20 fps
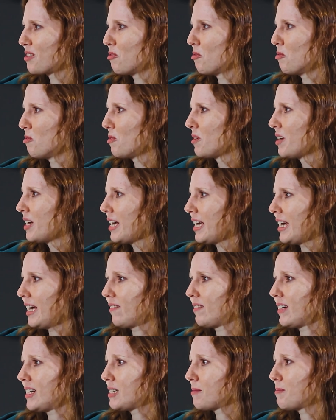or
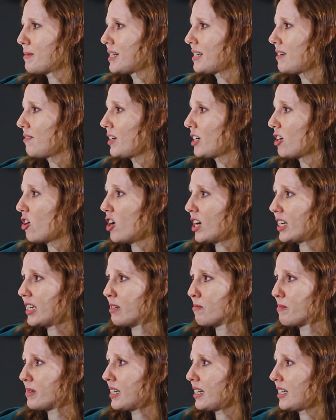if there's specific
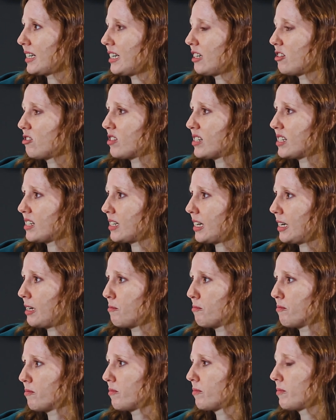items that interest
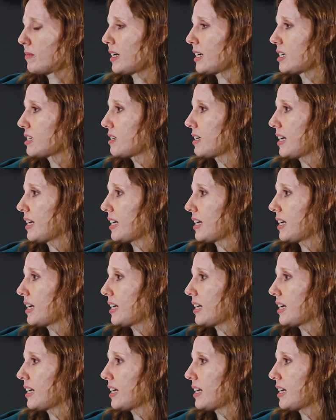them that